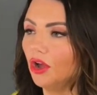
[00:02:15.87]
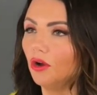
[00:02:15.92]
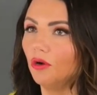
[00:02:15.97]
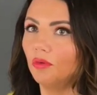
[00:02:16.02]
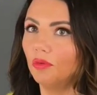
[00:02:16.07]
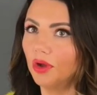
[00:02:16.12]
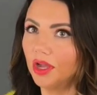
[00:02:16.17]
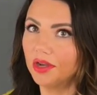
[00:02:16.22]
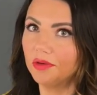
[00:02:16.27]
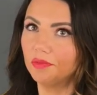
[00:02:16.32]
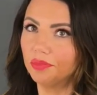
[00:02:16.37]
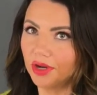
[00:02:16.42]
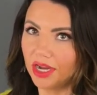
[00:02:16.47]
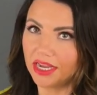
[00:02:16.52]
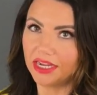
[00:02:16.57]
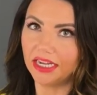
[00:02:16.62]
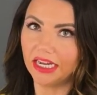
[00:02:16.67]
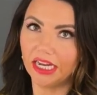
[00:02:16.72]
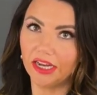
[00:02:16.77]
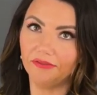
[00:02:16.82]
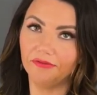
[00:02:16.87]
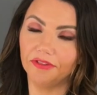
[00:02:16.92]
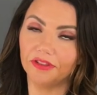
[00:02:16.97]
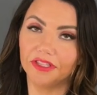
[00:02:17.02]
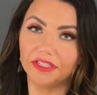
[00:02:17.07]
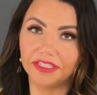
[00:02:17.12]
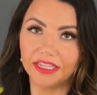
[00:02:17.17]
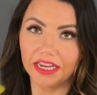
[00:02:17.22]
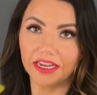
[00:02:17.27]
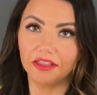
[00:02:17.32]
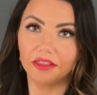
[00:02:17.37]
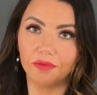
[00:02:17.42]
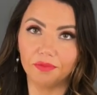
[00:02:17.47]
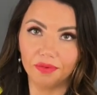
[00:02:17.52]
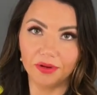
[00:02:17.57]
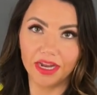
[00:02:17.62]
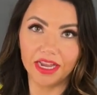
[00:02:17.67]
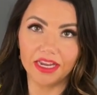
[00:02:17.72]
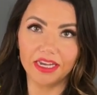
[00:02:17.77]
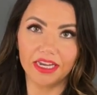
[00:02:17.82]
one brand name for the sake of the
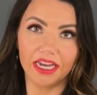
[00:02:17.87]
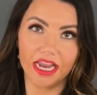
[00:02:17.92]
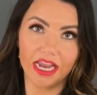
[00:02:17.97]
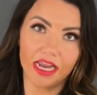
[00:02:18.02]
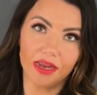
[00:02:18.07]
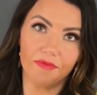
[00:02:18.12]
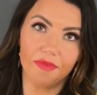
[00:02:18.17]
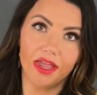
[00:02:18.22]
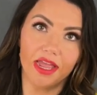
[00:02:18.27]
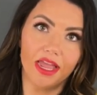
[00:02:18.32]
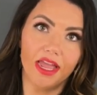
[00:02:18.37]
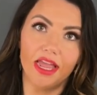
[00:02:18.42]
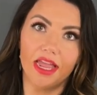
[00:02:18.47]
brand name,